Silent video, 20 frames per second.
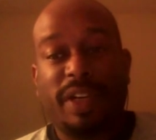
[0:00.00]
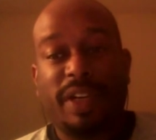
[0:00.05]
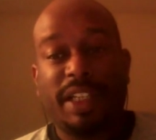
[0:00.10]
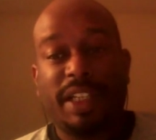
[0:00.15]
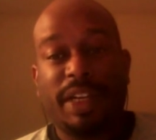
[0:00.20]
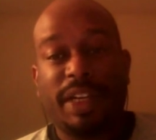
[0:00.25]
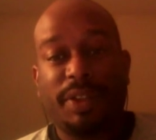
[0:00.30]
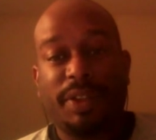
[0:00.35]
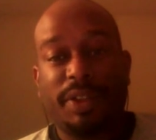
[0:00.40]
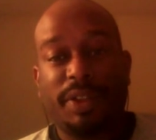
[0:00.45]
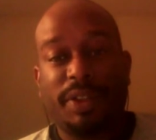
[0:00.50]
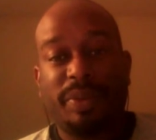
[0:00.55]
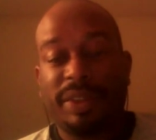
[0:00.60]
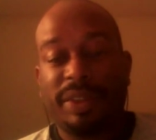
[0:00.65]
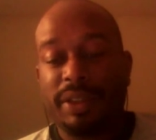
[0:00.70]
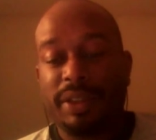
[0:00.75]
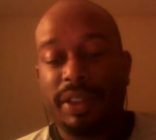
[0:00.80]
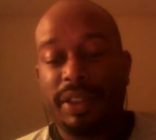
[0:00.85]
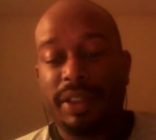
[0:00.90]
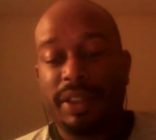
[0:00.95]
I doubt it, though.
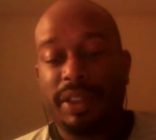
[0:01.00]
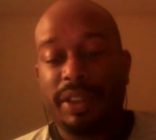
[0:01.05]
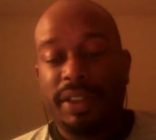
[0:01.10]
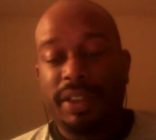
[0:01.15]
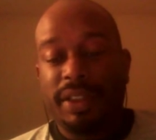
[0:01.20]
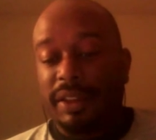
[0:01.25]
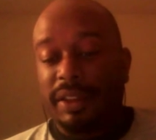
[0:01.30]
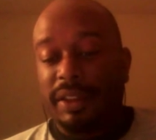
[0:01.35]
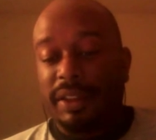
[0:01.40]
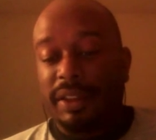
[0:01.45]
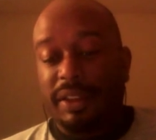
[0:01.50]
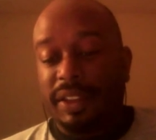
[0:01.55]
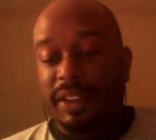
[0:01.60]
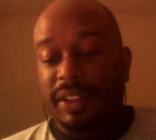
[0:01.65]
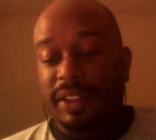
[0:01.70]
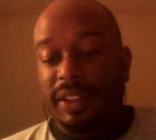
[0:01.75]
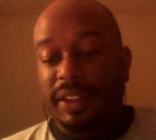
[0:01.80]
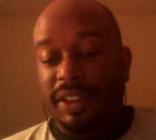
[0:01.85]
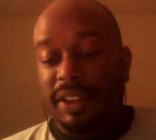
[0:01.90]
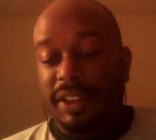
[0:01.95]
But
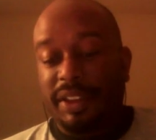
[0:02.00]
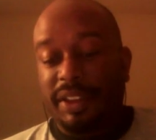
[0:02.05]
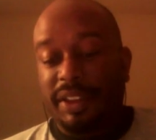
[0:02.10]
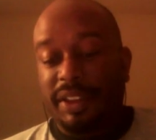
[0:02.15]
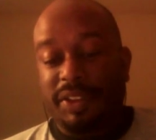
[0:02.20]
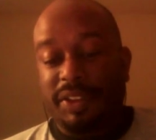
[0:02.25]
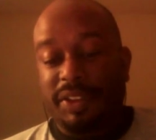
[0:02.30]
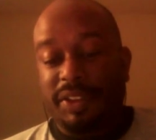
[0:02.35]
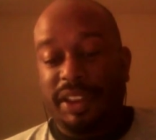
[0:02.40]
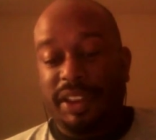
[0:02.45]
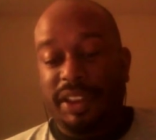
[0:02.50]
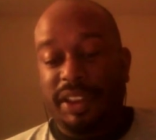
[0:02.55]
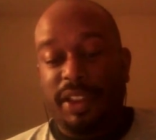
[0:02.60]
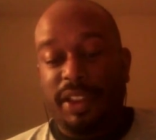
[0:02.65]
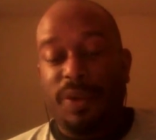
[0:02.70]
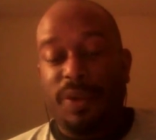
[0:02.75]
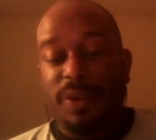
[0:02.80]
if Cena and Orton